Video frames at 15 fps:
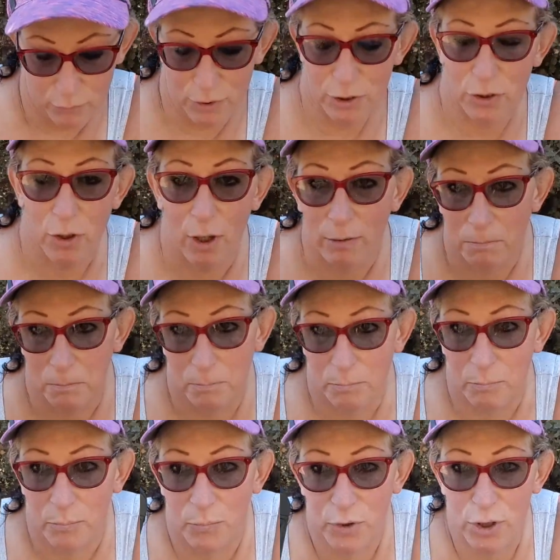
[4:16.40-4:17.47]
to start
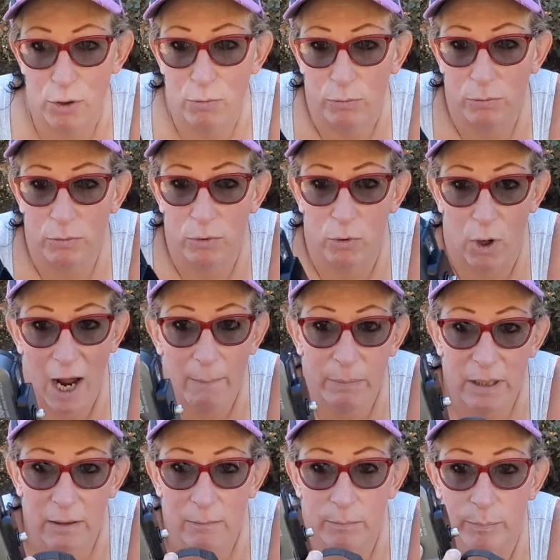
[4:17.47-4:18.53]
shooting
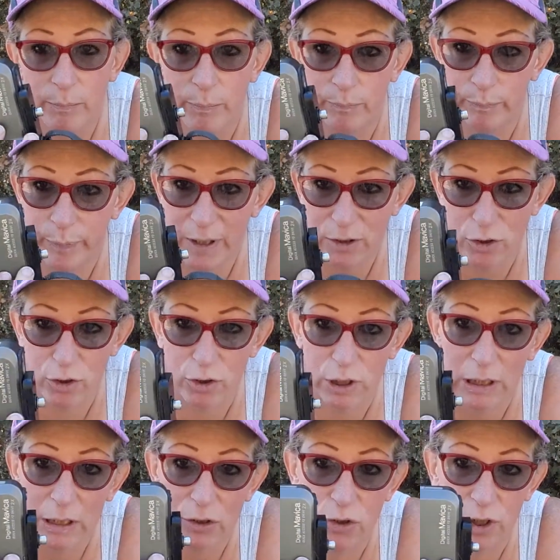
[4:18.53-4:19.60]
crappy pictures
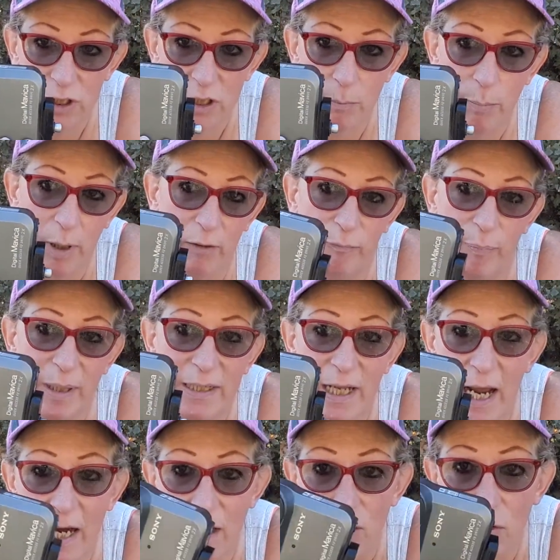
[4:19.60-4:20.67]
on a just above
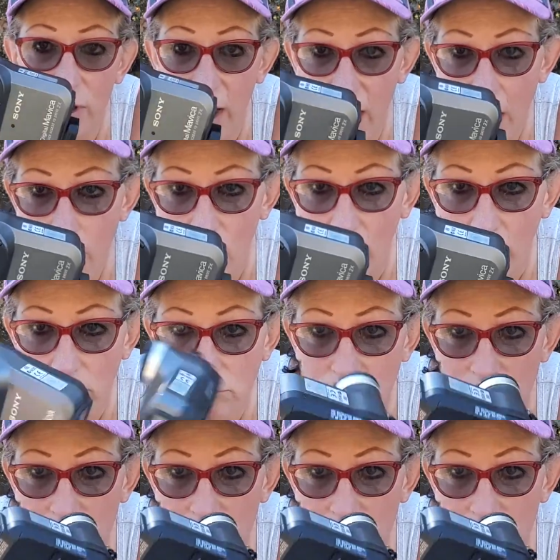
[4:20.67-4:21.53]
potato camera.